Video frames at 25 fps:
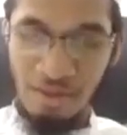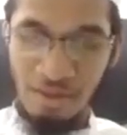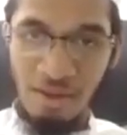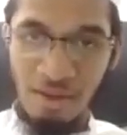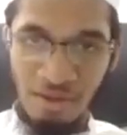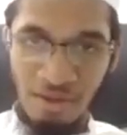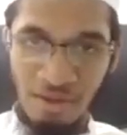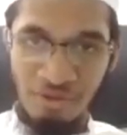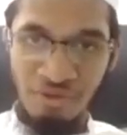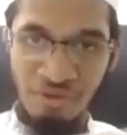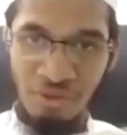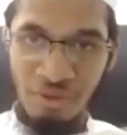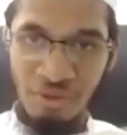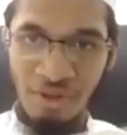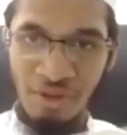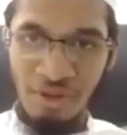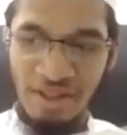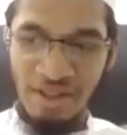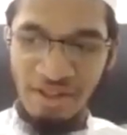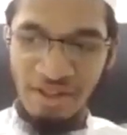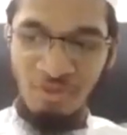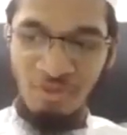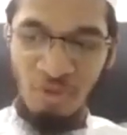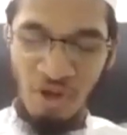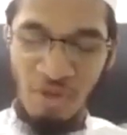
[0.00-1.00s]
Rasulullah
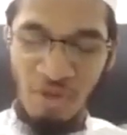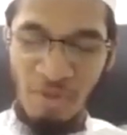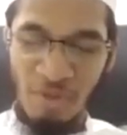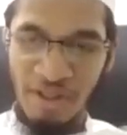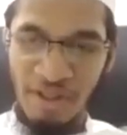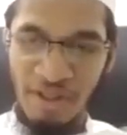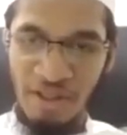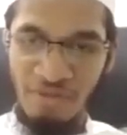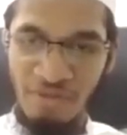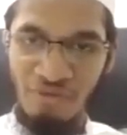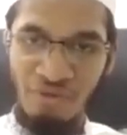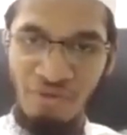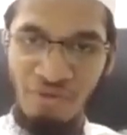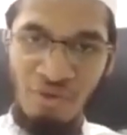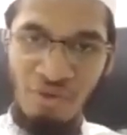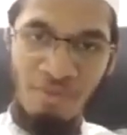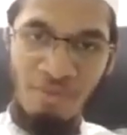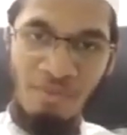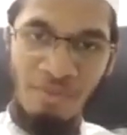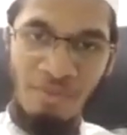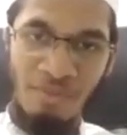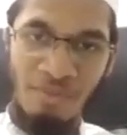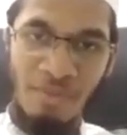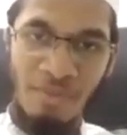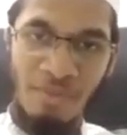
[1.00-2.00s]
is prohibiting
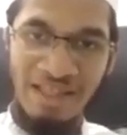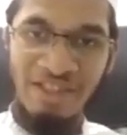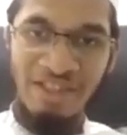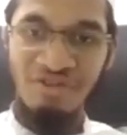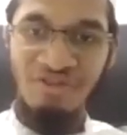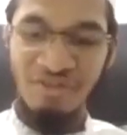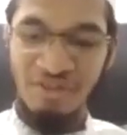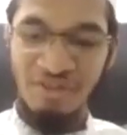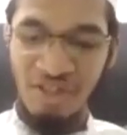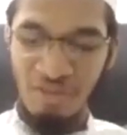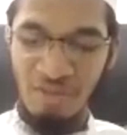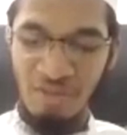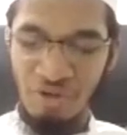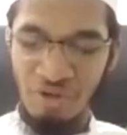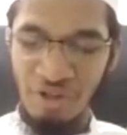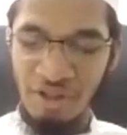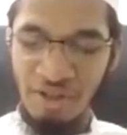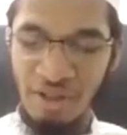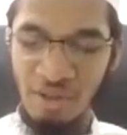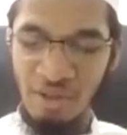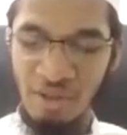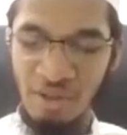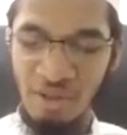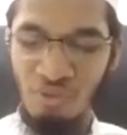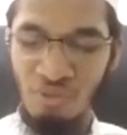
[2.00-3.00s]
from his
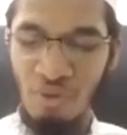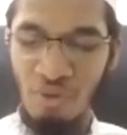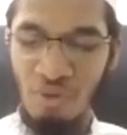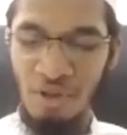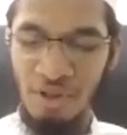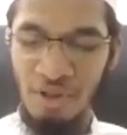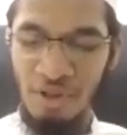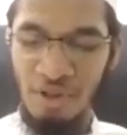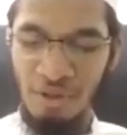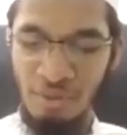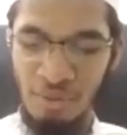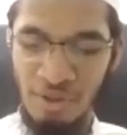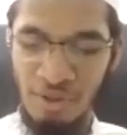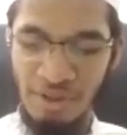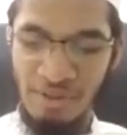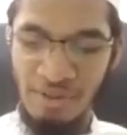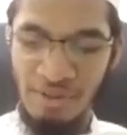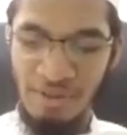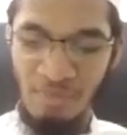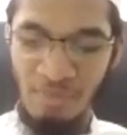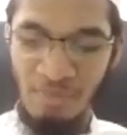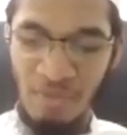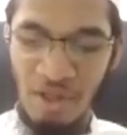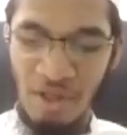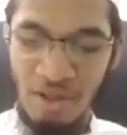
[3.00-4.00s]
community to fall in.
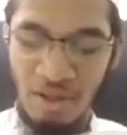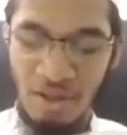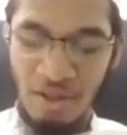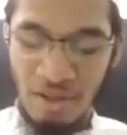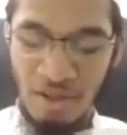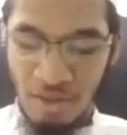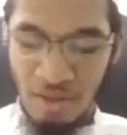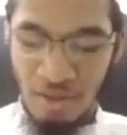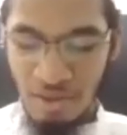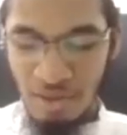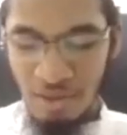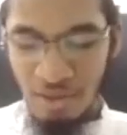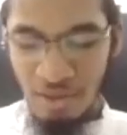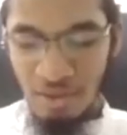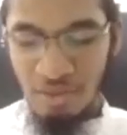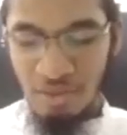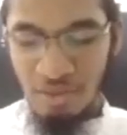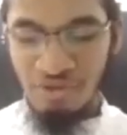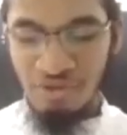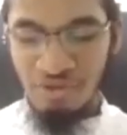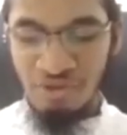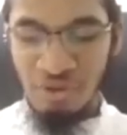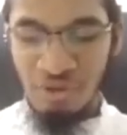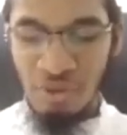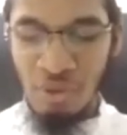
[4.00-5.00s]

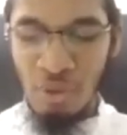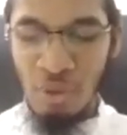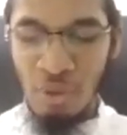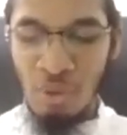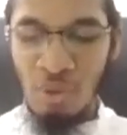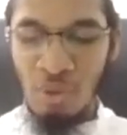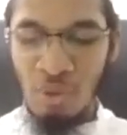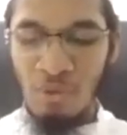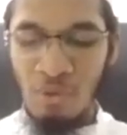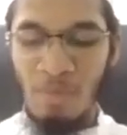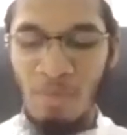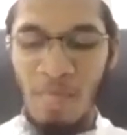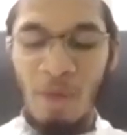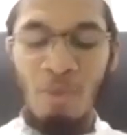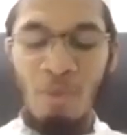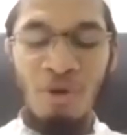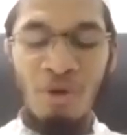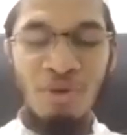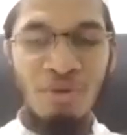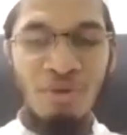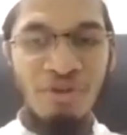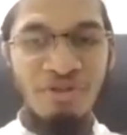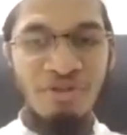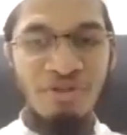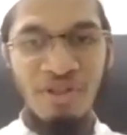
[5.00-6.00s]
So what
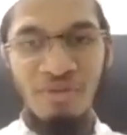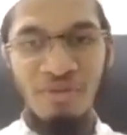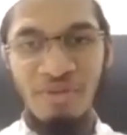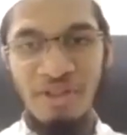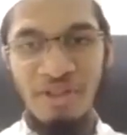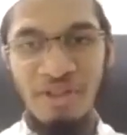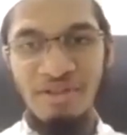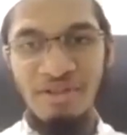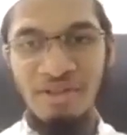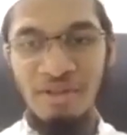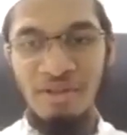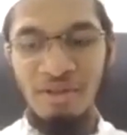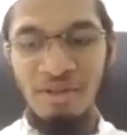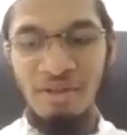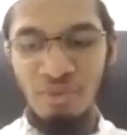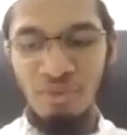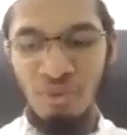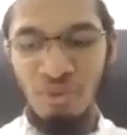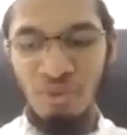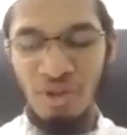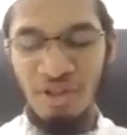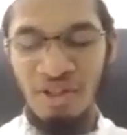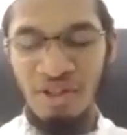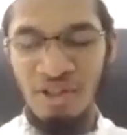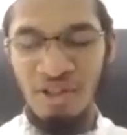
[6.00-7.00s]
was the reason?
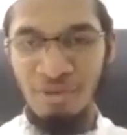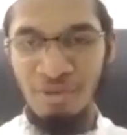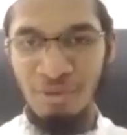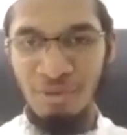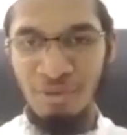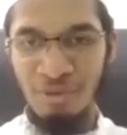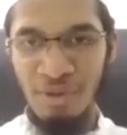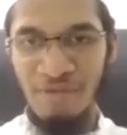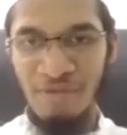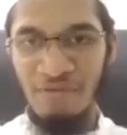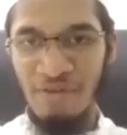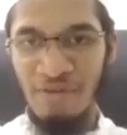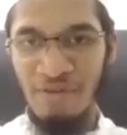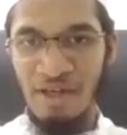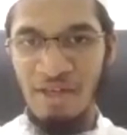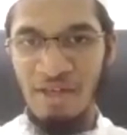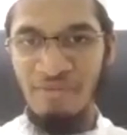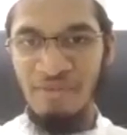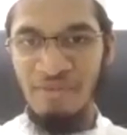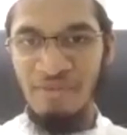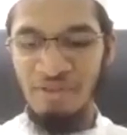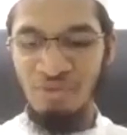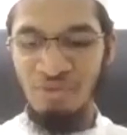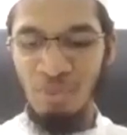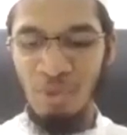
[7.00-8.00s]
Question number
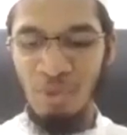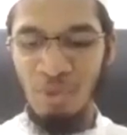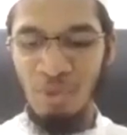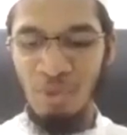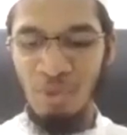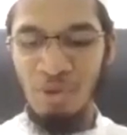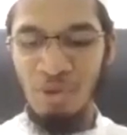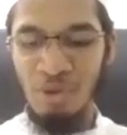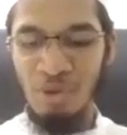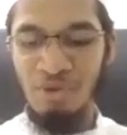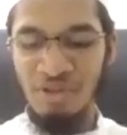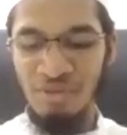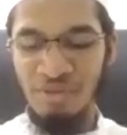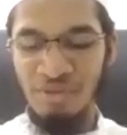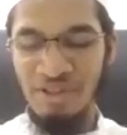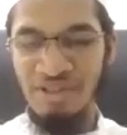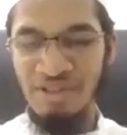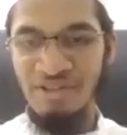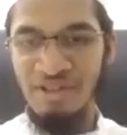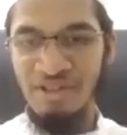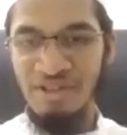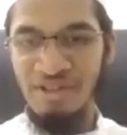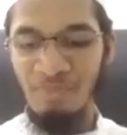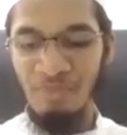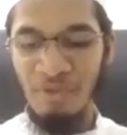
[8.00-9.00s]
25 is, what was the
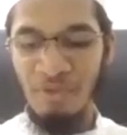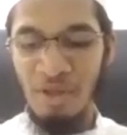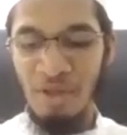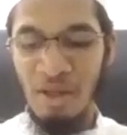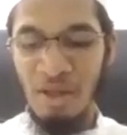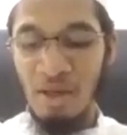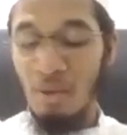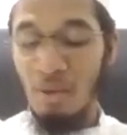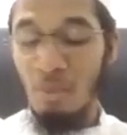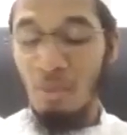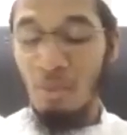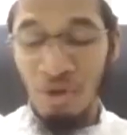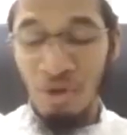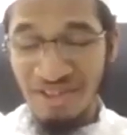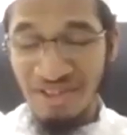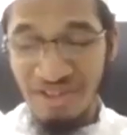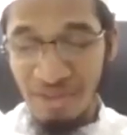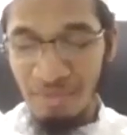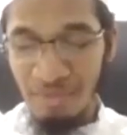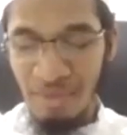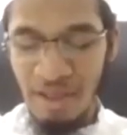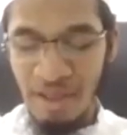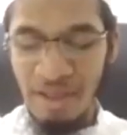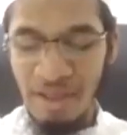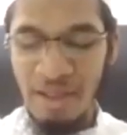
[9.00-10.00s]
reason? What
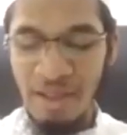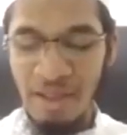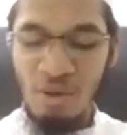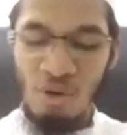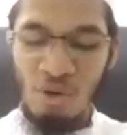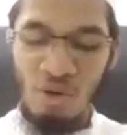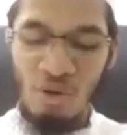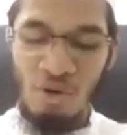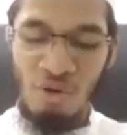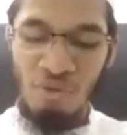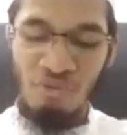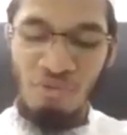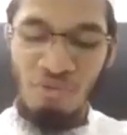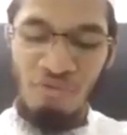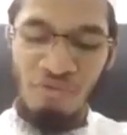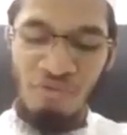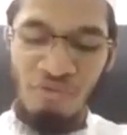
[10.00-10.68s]
is the meaning of